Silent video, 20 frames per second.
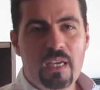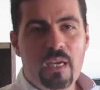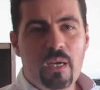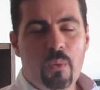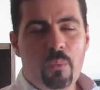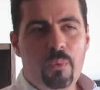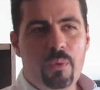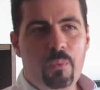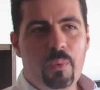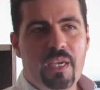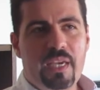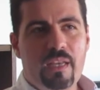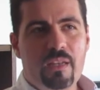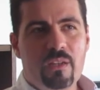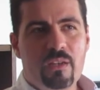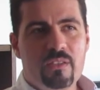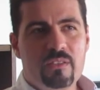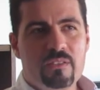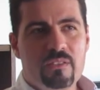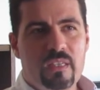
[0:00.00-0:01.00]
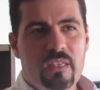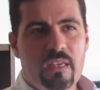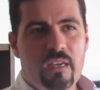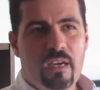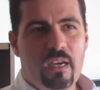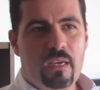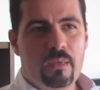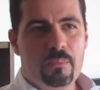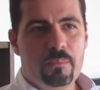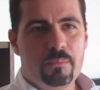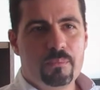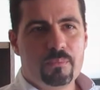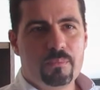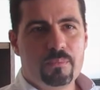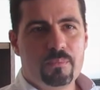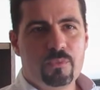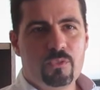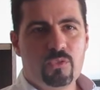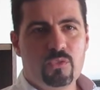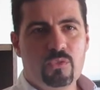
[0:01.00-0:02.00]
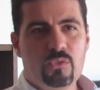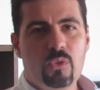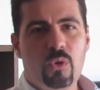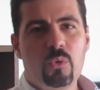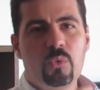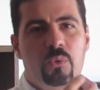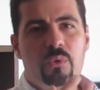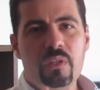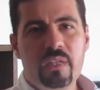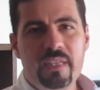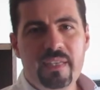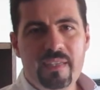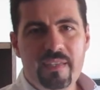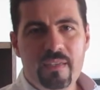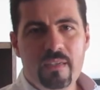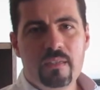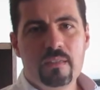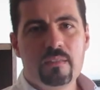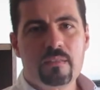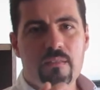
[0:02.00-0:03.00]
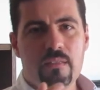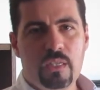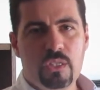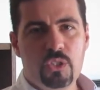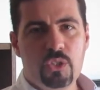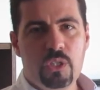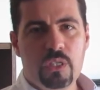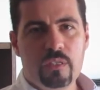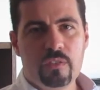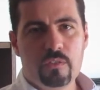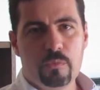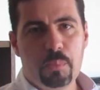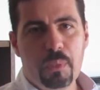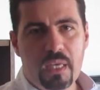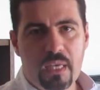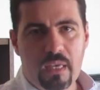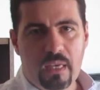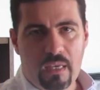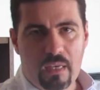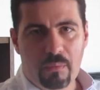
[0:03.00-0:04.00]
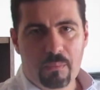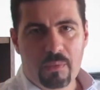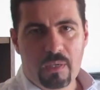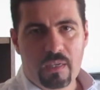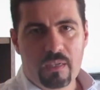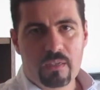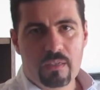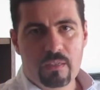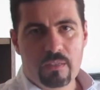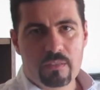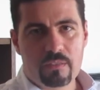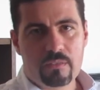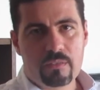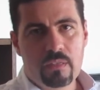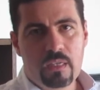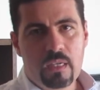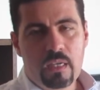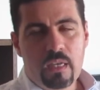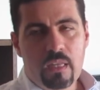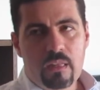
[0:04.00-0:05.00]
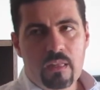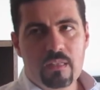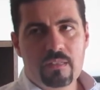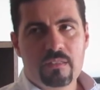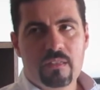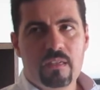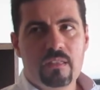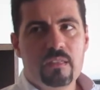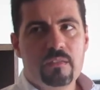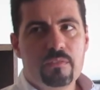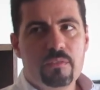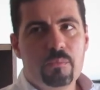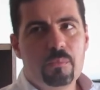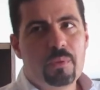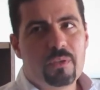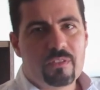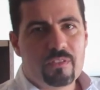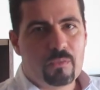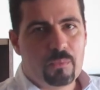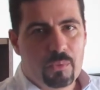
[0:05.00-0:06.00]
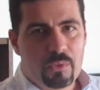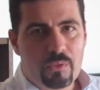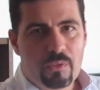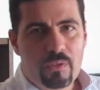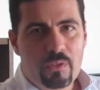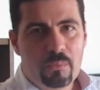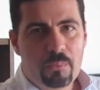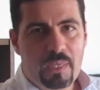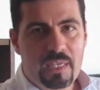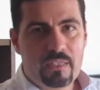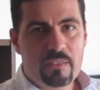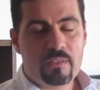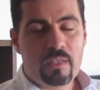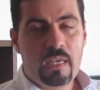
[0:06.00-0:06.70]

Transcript: We cannot say I'm solely teaching speaking in my class. That's kind of impossible, because